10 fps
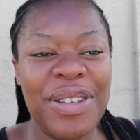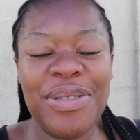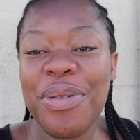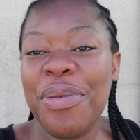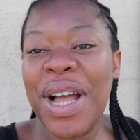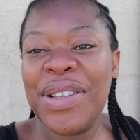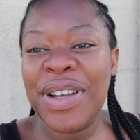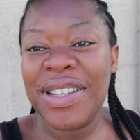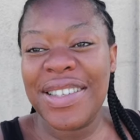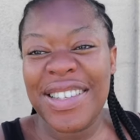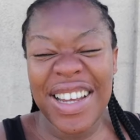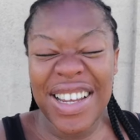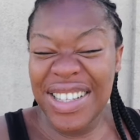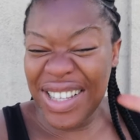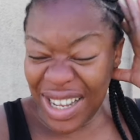so i just
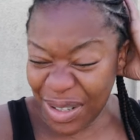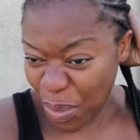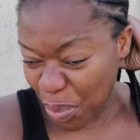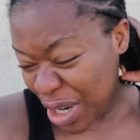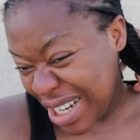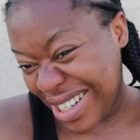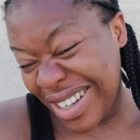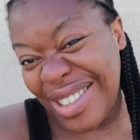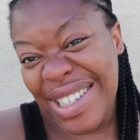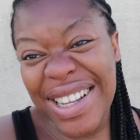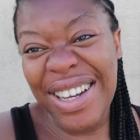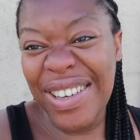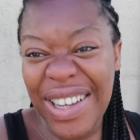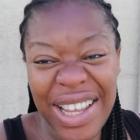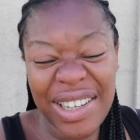changed at some point and just sat
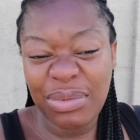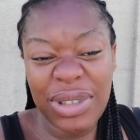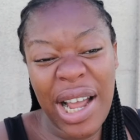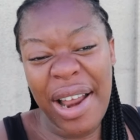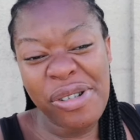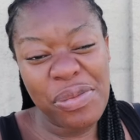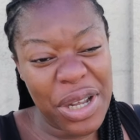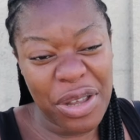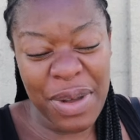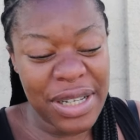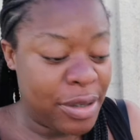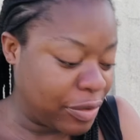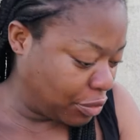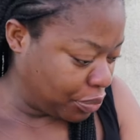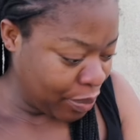down here i cannot go back to
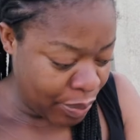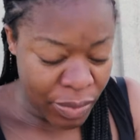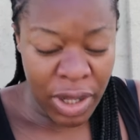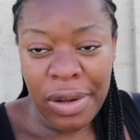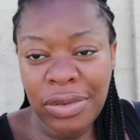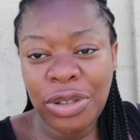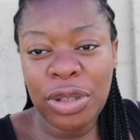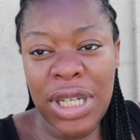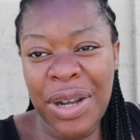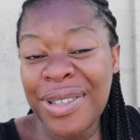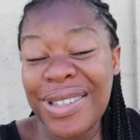myself so they're going